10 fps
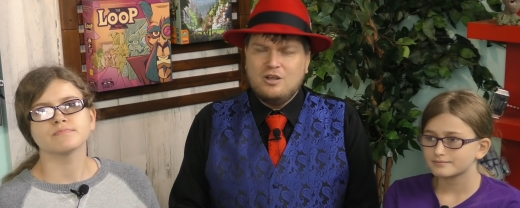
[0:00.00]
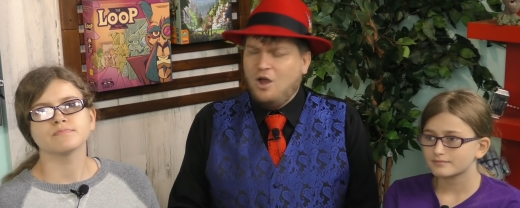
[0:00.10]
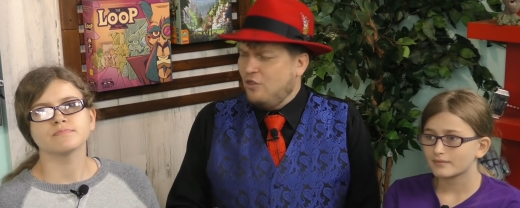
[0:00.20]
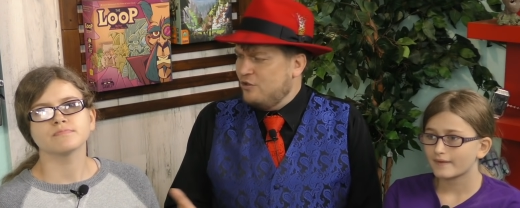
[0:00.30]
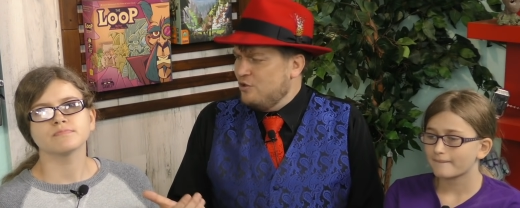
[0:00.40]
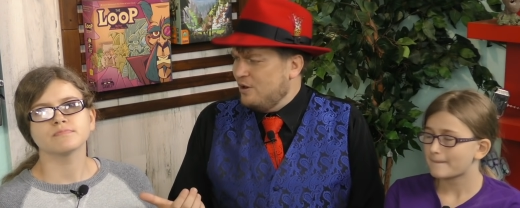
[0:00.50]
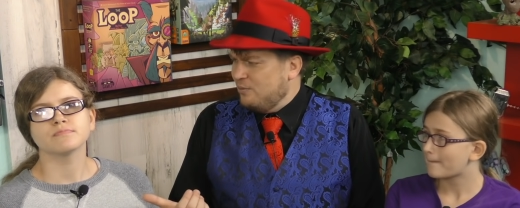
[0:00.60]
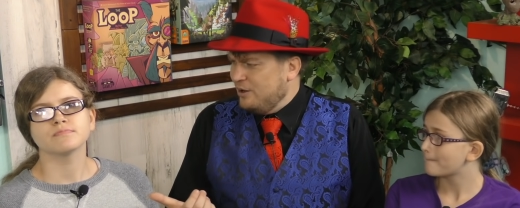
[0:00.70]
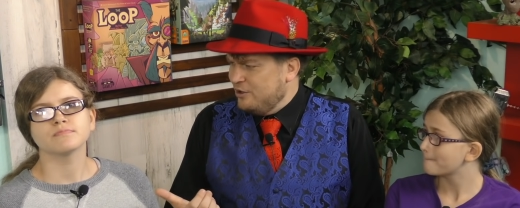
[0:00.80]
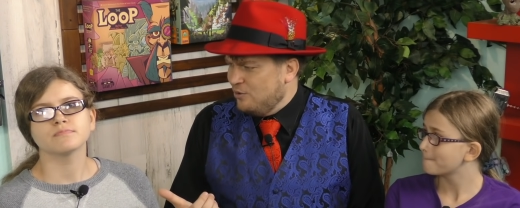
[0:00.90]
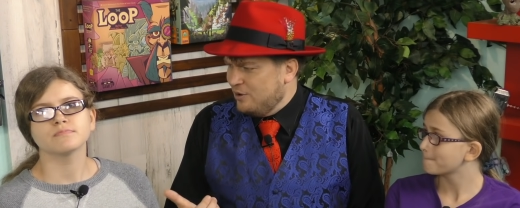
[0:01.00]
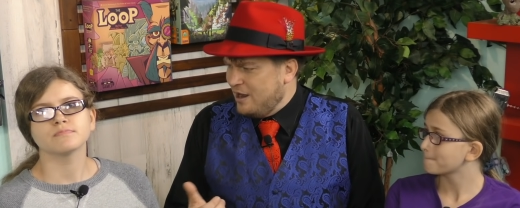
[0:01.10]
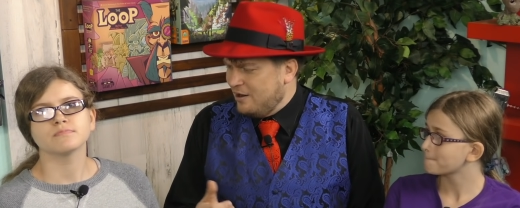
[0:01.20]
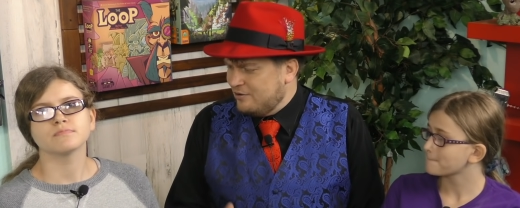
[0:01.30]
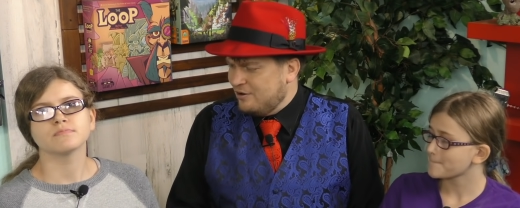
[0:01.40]
Speaker 1: Although you had a really cool
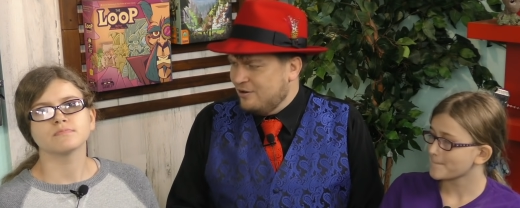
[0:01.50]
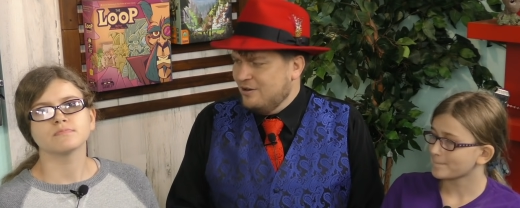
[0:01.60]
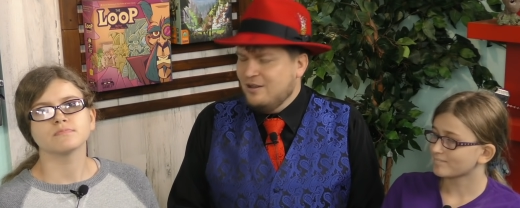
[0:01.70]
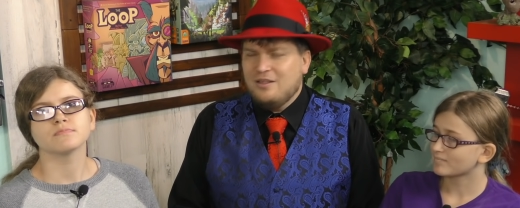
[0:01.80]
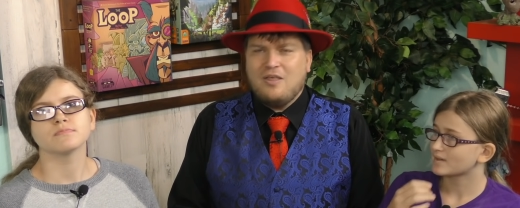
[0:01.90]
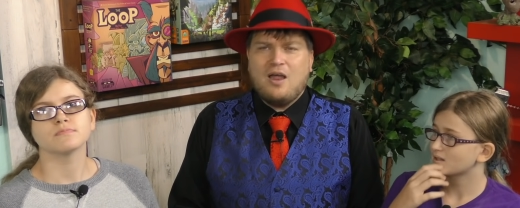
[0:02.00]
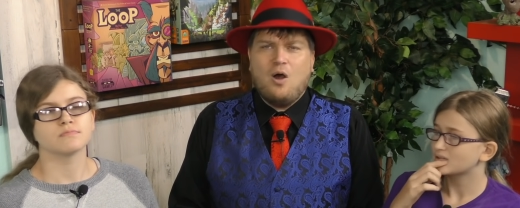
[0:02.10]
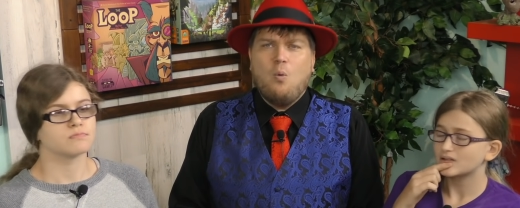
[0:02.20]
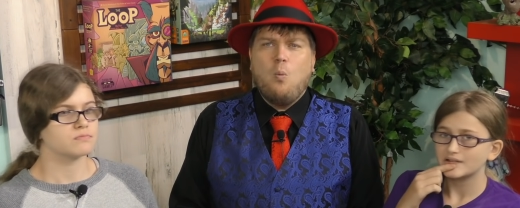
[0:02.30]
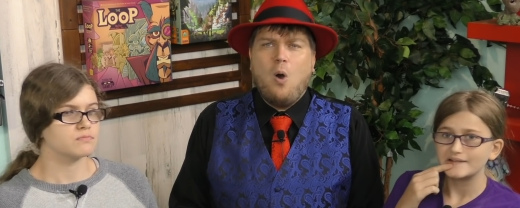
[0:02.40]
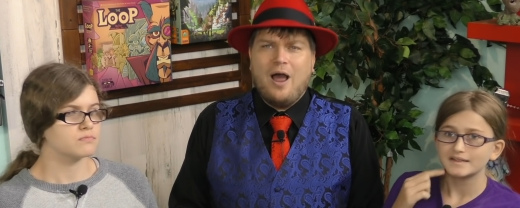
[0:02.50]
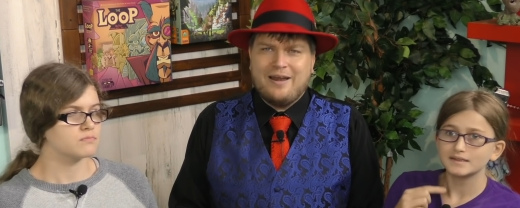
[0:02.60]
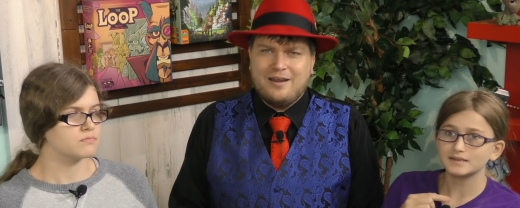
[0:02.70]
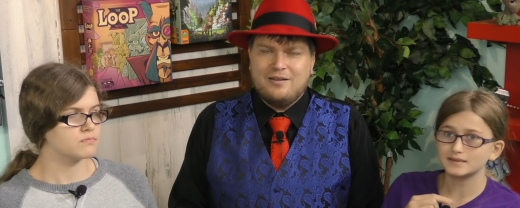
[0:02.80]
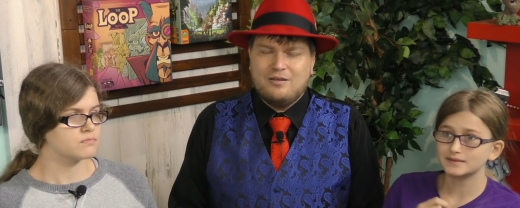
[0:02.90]
character that a
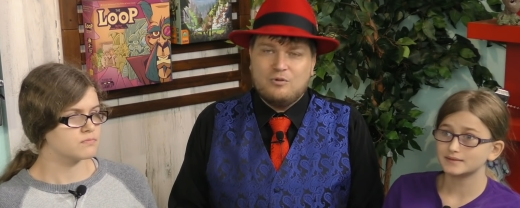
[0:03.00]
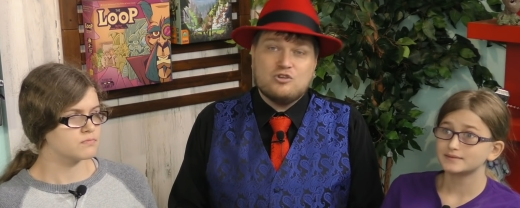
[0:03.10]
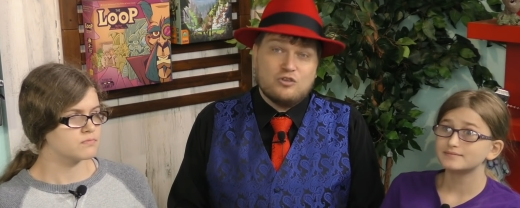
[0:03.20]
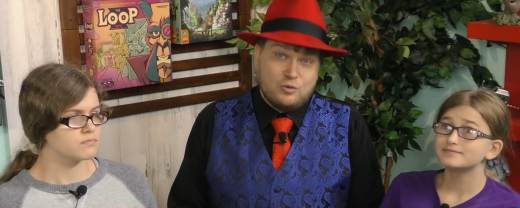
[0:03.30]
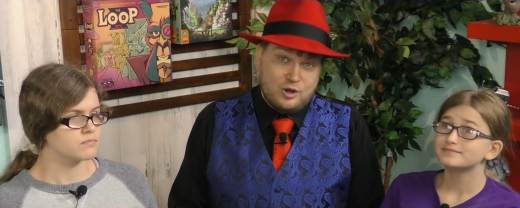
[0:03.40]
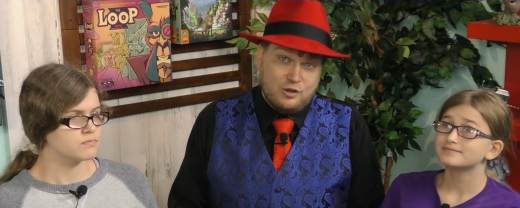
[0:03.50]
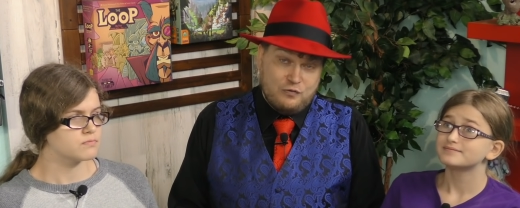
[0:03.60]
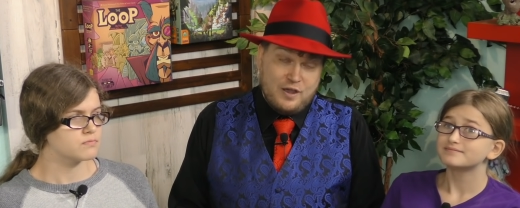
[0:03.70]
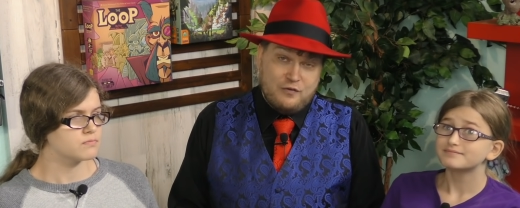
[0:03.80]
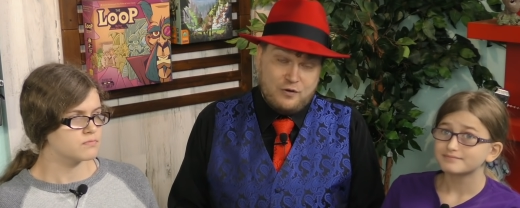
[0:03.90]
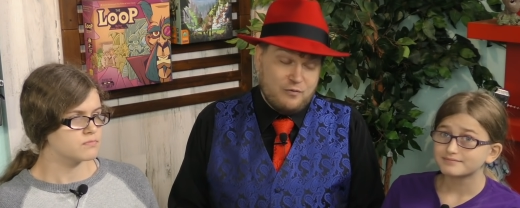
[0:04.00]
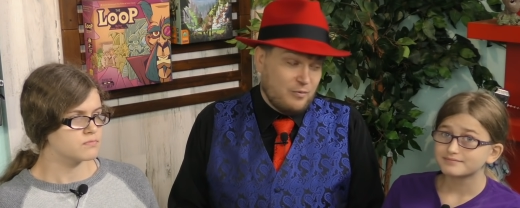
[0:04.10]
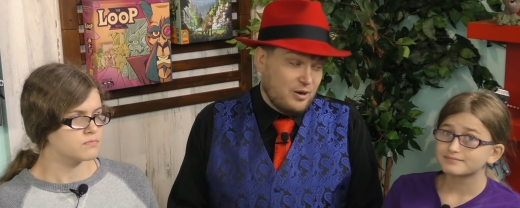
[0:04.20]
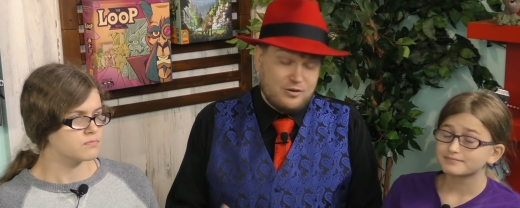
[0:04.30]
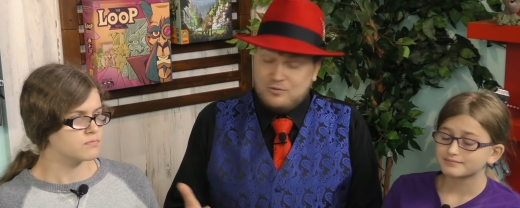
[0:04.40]
1, which is a critical fail for
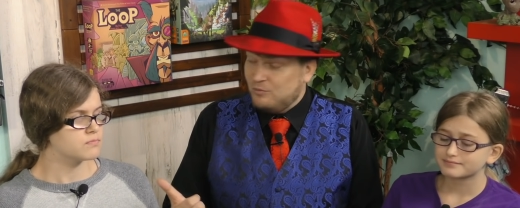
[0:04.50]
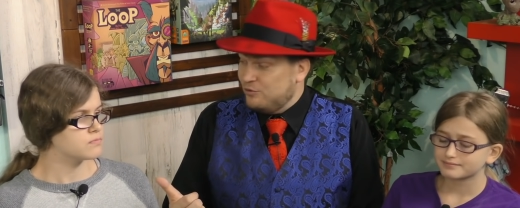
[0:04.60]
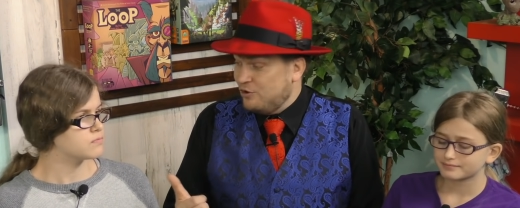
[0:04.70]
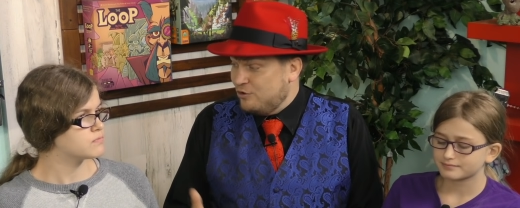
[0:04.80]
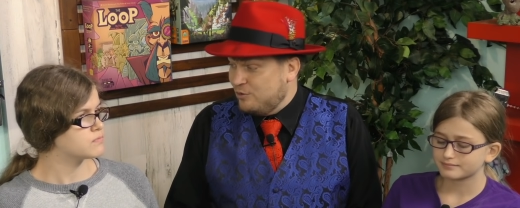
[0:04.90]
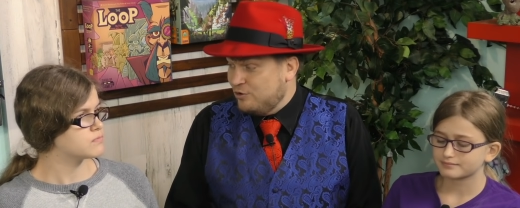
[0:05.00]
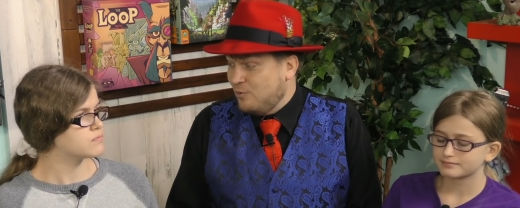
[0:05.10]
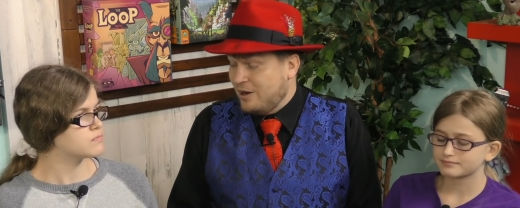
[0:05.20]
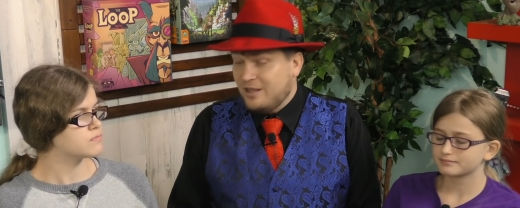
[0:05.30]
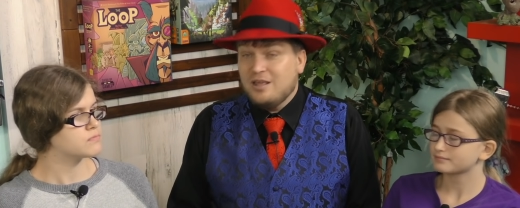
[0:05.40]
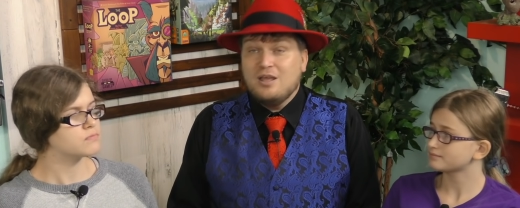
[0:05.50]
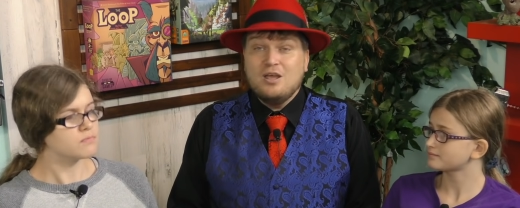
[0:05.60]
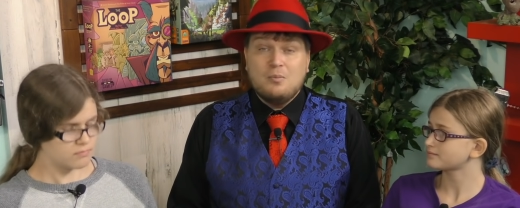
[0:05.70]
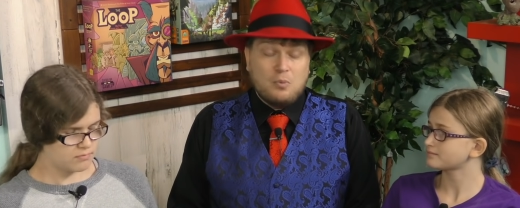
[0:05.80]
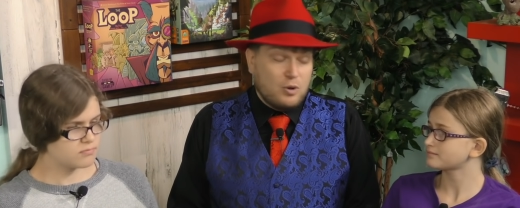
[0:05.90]
everyone, would turn into a 20.
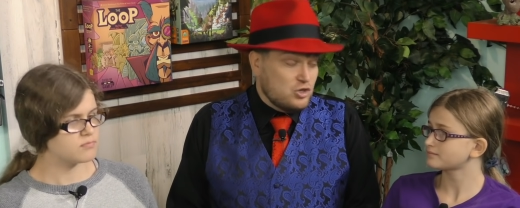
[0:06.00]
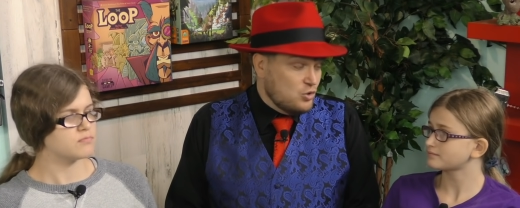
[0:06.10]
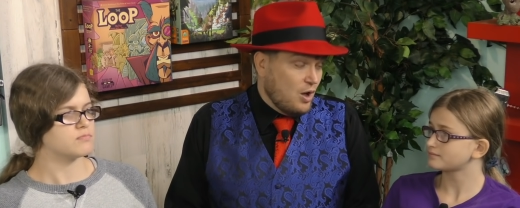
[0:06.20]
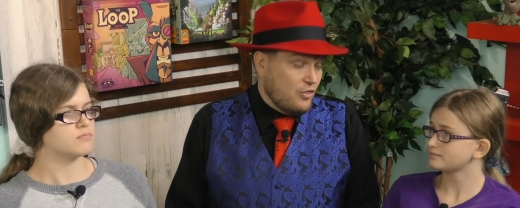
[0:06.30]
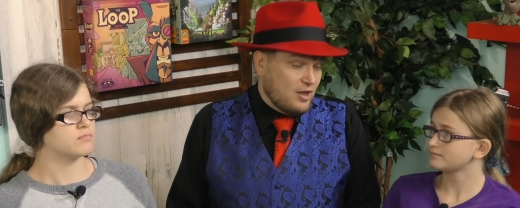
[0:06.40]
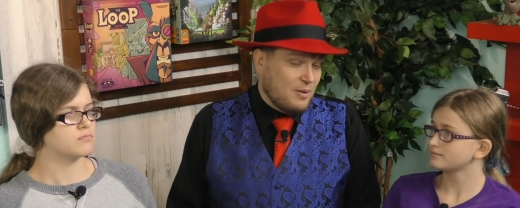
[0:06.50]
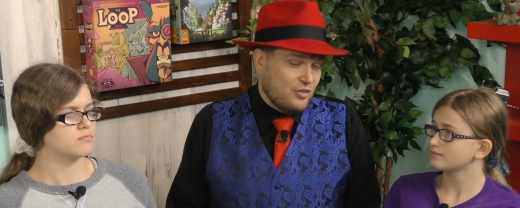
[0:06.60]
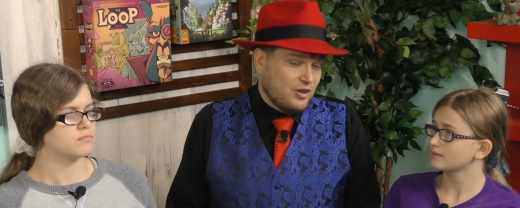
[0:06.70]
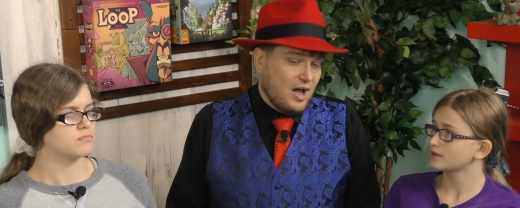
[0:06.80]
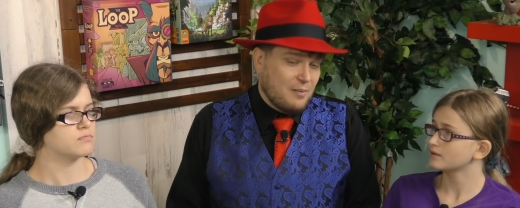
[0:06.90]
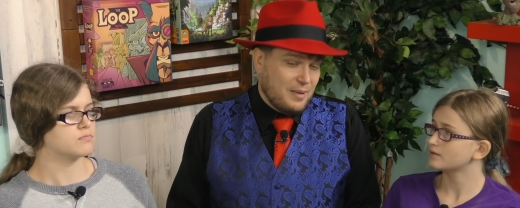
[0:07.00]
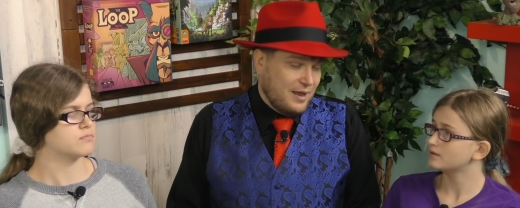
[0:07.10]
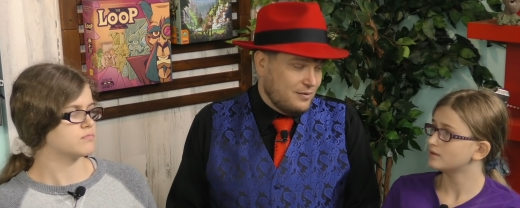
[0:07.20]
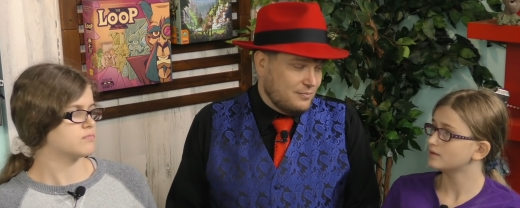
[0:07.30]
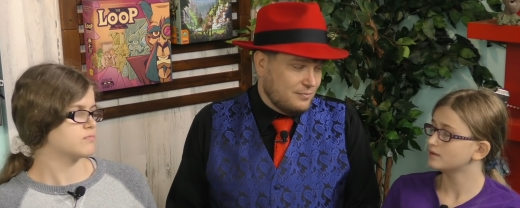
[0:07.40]
But what did you all think about the combat?